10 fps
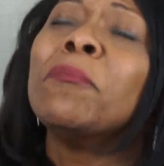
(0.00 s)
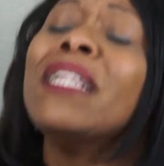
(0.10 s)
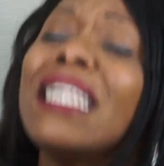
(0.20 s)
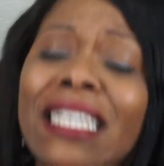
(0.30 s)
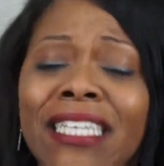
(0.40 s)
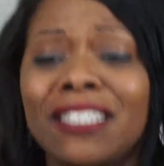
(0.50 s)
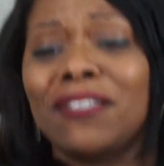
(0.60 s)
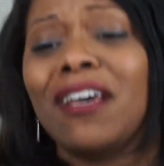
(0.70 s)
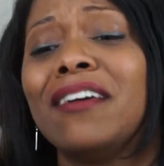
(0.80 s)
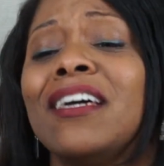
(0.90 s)
Please,
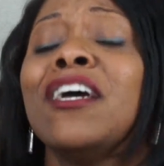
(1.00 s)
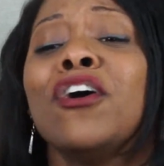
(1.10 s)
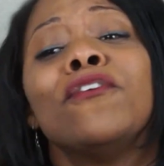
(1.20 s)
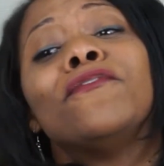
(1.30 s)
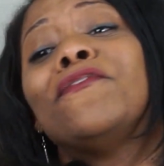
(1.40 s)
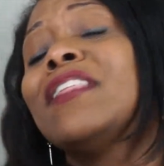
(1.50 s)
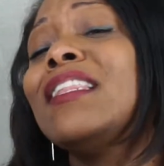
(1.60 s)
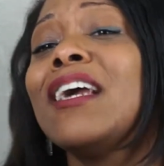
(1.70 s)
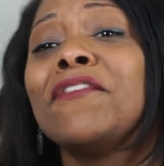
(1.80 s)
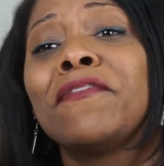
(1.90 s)
for the
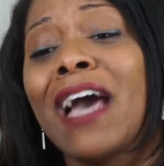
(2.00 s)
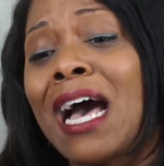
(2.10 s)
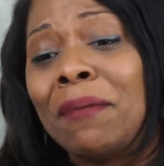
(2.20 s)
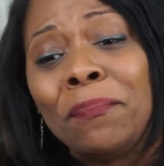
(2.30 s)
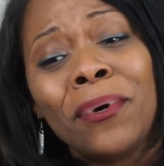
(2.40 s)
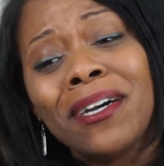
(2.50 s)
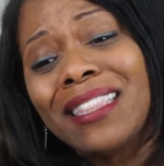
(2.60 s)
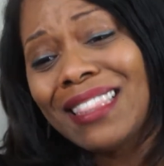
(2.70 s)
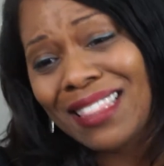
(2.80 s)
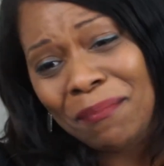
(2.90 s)
love of God, put
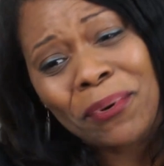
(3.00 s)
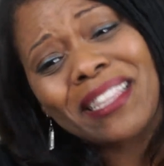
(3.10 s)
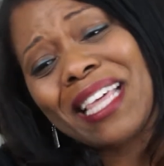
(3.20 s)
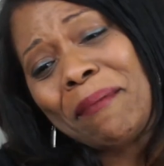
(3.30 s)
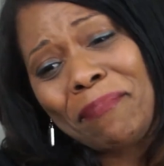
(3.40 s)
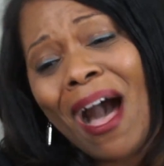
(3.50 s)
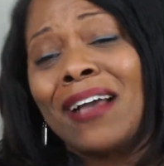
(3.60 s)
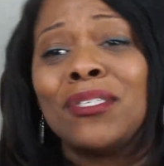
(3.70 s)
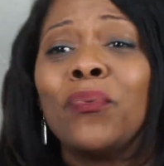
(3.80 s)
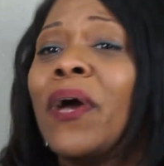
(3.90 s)
that
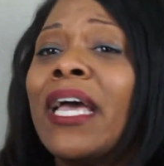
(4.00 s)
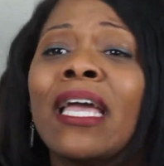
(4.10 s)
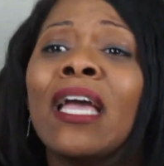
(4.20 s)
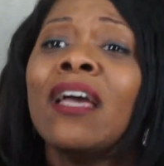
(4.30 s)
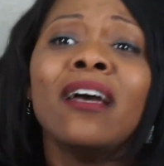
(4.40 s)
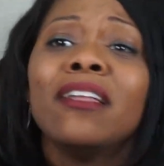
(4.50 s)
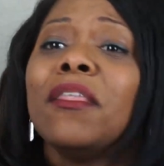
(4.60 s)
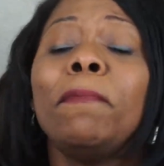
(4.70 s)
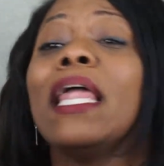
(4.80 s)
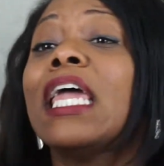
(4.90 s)
box away.
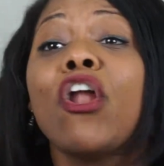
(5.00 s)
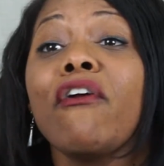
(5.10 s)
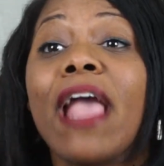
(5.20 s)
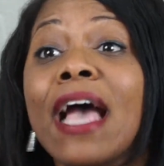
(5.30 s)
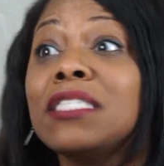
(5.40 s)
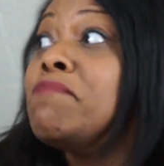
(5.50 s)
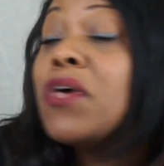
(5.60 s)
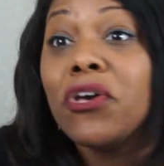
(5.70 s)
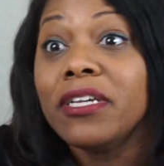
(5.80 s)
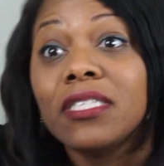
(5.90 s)
The planet already has
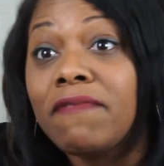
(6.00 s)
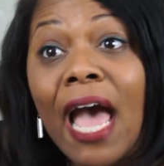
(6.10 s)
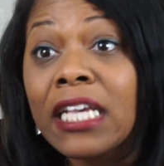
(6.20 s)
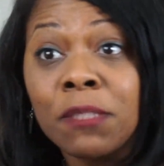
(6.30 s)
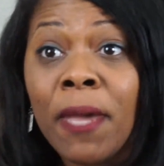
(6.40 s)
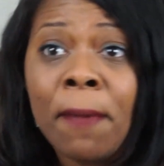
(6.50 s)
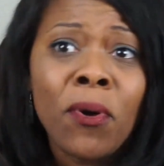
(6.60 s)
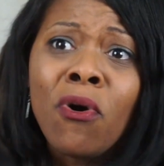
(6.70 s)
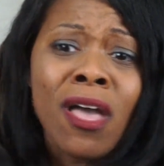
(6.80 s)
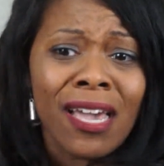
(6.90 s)
millions of nice
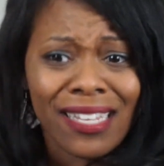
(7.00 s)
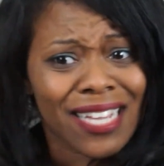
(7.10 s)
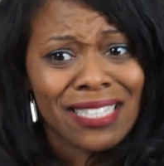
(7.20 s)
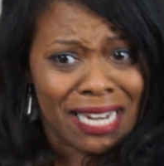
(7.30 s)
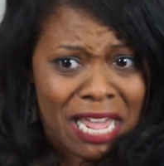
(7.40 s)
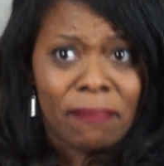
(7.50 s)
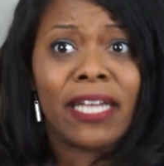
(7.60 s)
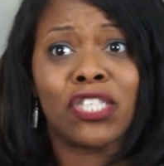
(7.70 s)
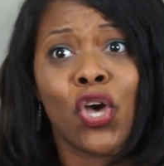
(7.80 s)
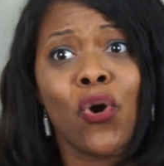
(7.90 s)
people. It doesn't need
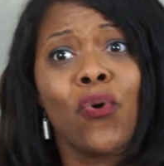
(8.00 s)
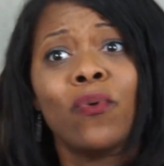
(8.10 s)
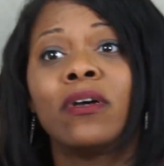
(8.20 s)
me too.